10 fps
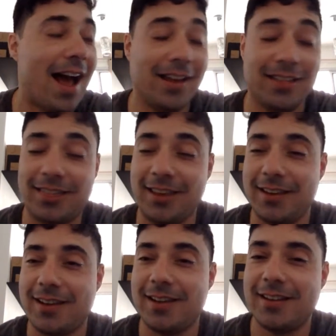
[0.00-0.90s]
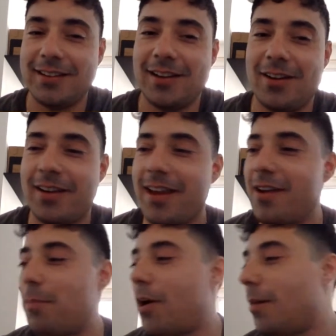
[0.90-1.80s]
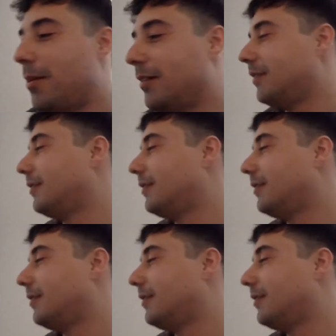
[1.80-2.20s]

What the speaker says: I think. Okay, no problem.